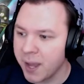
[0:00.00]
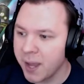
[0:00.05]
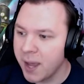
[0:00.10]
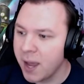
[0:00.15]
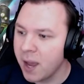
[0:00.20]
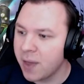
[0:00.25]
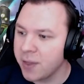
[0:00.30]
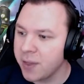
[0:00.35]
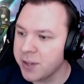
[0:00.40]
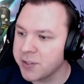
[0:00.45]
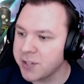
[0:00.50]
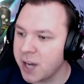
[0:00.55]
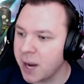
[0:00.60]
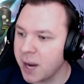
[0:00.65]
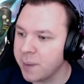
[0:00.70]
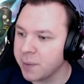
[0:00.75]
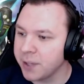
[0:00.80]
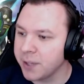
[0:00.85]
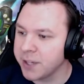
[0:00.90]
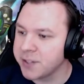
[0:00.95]
This
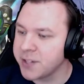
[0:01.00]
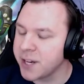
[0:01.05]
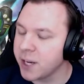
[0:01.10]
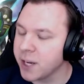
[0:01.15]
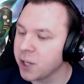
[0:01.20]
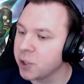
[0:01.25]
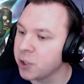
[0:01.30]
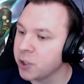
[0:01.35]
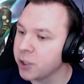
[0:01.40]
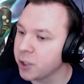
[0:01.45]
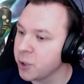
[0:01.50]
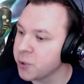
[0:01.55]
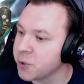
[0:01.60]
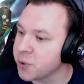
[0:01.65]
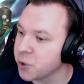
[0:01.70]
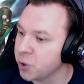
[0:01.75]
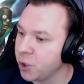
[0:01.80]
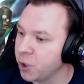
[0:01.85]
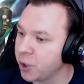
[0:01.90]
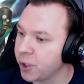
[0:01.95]
time, let's take a closer
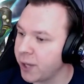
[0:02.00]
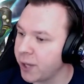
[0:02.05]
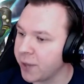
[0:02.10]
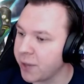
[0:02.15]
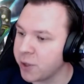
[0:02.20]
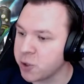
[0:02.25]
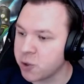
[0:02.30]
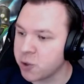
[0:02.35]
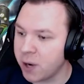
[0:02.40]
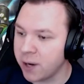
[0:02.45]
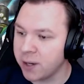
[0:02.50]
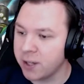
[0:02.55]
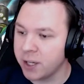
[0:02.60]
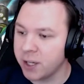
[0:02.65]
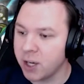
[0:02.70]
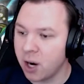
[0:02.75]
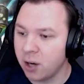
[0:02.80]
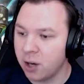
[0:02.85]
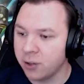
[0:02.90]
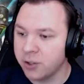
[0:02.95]
look at the shrouded
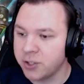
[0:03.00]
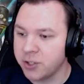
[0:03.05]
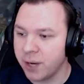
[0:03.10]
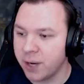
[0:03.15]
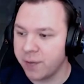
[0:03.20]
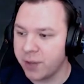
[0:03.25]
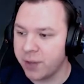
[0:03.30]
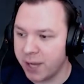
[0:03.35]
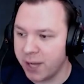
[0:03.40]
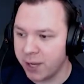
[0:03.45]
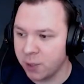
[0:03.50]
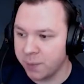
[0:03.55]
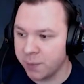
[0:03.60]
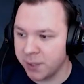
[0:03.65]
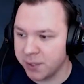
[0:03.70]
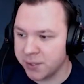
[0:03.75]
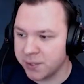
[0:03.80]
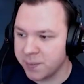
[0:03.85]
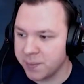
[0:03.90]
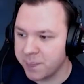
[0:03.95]
ecology of the
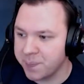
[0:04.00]
DinoMist.